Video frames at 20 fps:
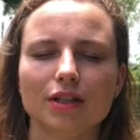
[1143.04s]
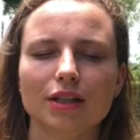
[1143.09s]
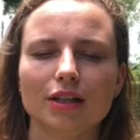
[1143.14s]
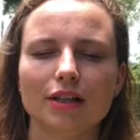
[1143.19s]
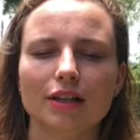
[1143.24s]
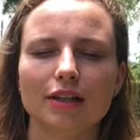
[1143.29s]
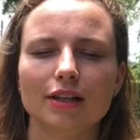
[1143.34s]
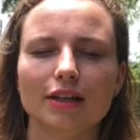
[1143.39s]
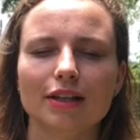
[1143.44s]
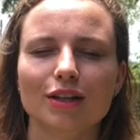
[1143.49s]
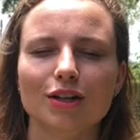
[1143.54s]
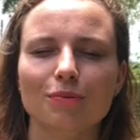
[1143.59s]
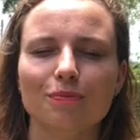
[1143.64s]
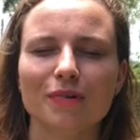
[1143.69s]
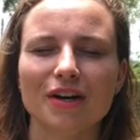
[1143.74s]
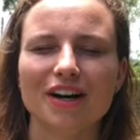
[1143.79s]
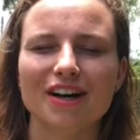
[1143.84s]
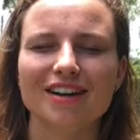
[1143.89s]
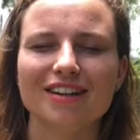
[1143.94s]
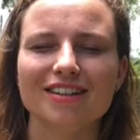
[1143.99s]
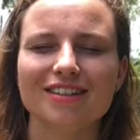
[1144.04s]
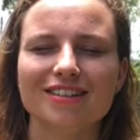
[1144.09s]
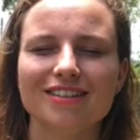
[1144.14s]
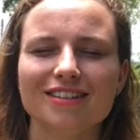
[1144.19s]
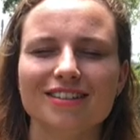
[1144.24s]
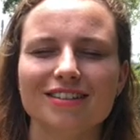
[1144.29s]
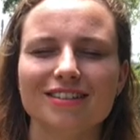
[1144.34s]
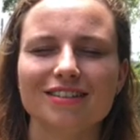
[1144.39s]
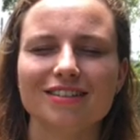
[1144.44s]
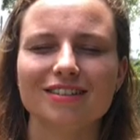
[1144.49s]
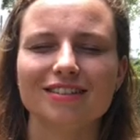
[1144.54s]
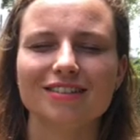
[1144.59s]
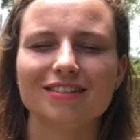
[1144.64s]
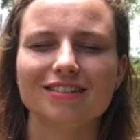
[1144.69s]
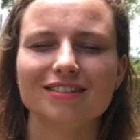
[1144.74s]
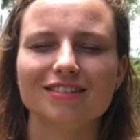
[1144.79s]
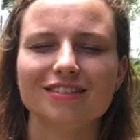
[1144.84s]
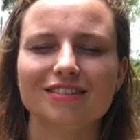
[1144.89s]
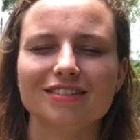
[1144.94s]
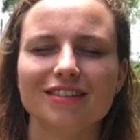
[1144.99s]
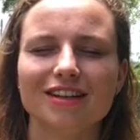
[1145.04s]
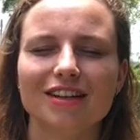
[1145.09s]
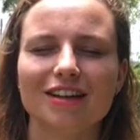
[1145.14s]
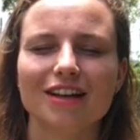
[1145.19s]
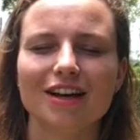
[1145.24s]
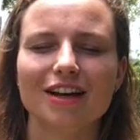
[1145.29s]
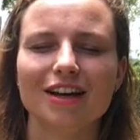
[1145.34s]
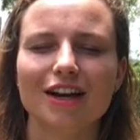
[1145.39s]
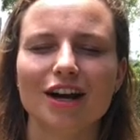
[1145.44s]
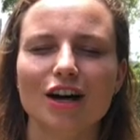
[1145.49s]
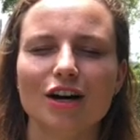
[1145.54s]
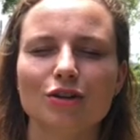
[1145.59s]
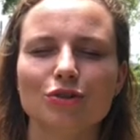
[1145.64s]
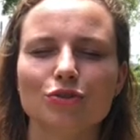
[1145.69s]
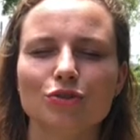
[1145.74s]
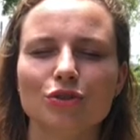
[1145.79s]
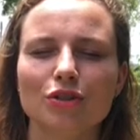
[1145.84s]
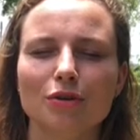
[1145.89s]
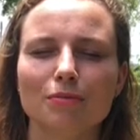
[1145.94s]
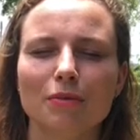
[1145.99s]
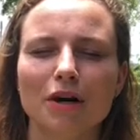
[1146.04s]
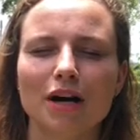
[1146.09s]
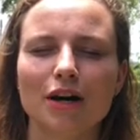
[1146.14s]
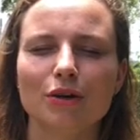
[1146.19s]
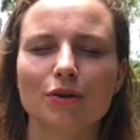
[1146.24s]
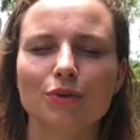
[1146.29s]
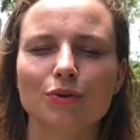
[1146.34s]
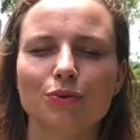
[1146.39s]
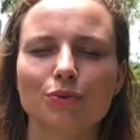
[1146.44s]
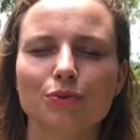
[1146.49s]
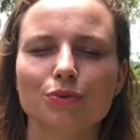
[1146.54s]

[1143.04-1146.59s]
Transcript: A little pause, and out through the mouth.